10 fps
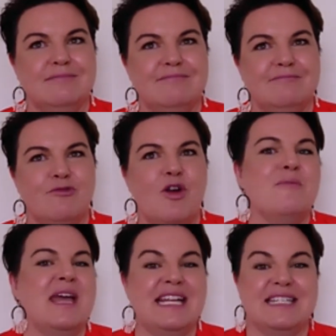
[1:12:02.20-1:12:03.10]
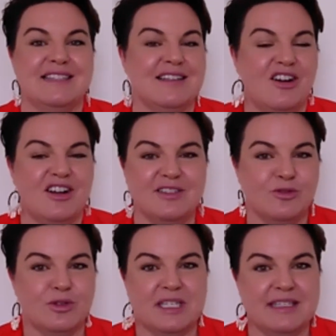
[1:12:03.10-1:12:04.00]
romanticize
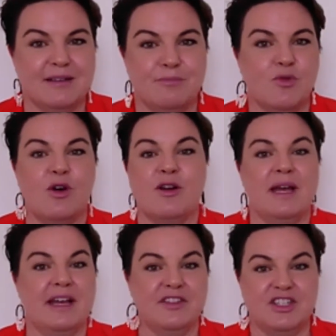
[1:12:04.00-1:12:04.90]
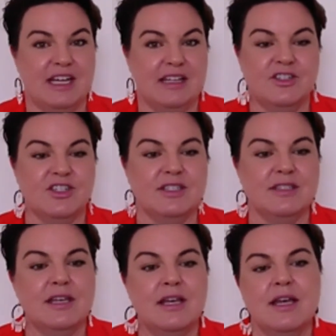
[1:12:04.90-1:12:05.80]
autism, but what about the
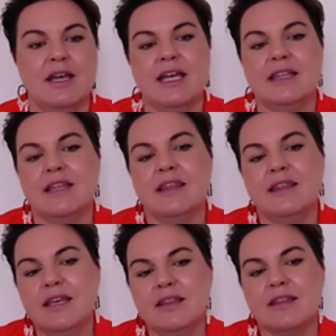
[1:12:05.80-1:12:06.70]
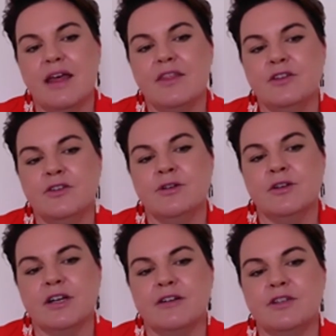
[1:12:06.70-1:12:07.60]
challenges? And they think that the
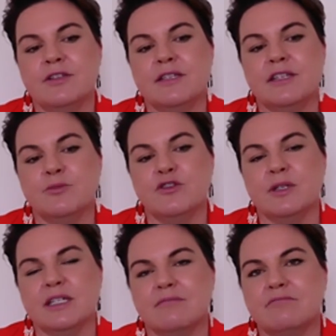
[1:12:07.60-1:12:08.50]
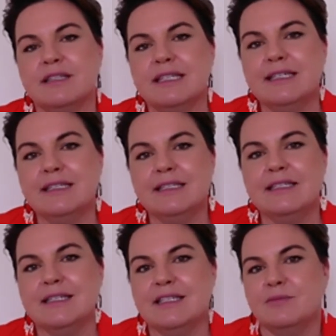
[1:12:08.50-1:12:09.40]
neurodiversity movement completely
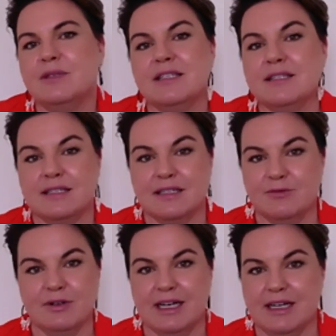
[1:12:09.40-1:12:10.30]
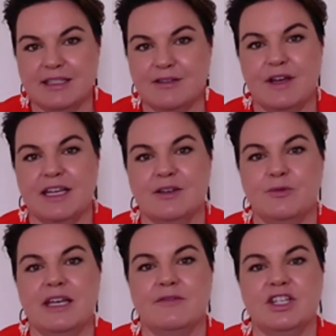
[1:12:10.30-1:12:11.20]
dismisses and disregards the fact that we
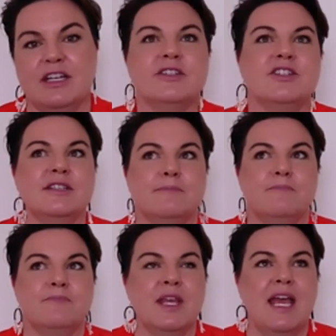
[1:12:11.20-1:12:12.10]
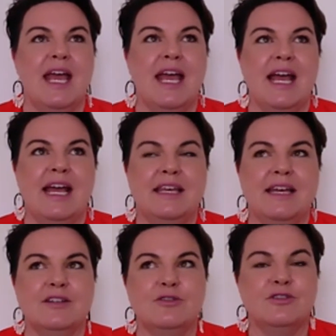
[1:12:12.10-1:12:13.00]
have challenges. And
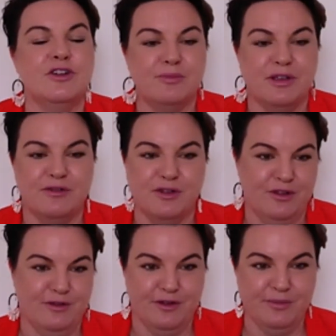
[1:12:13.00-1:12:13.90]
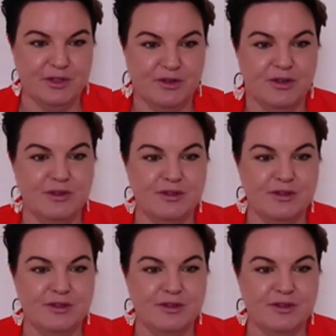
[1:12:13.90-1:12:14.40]
that could not be further from the truth.